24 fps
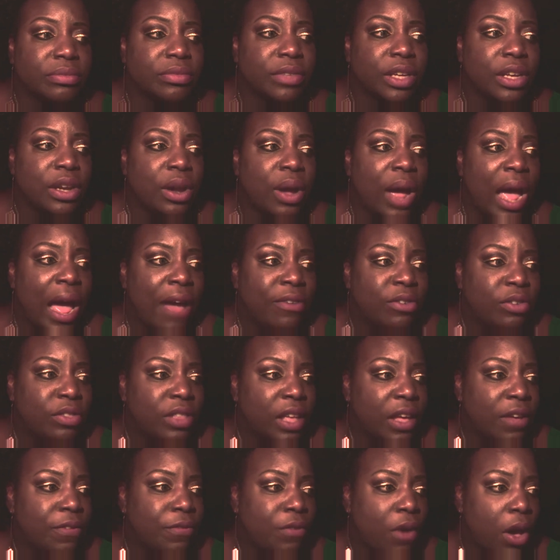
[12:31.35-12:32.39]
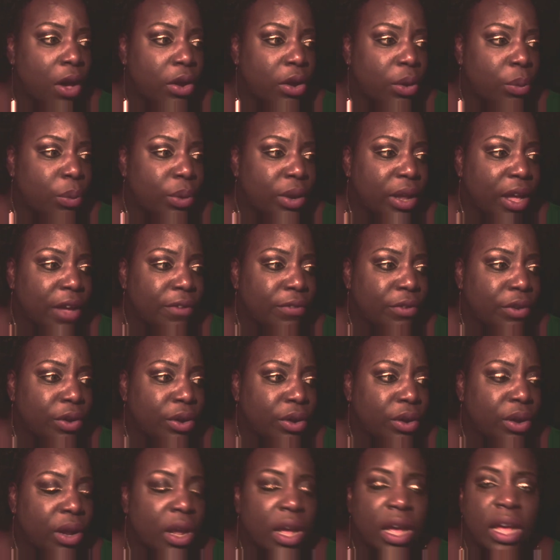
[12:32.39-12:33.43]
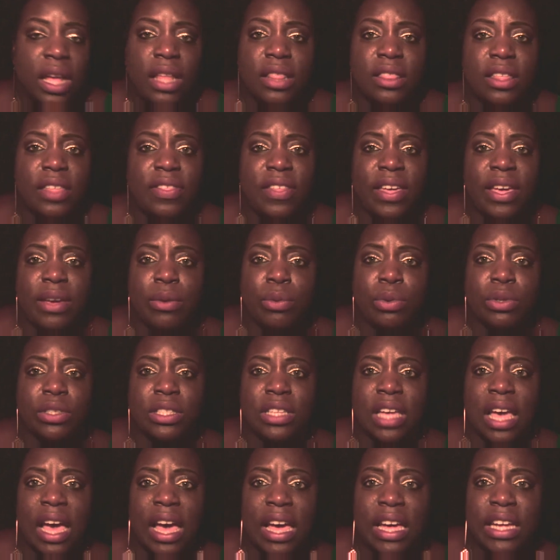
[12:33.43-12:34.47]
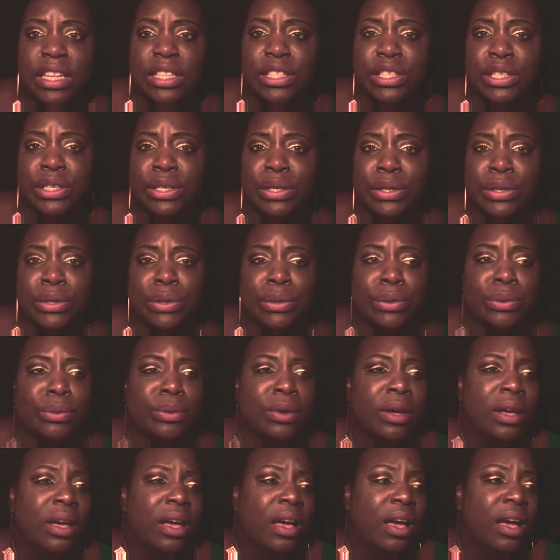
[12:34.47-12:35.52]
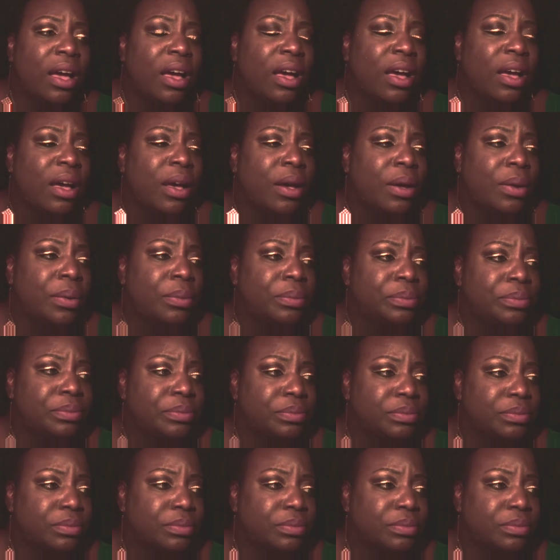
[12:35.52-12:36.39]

you know, after they fought or whatever, then they were cut into what's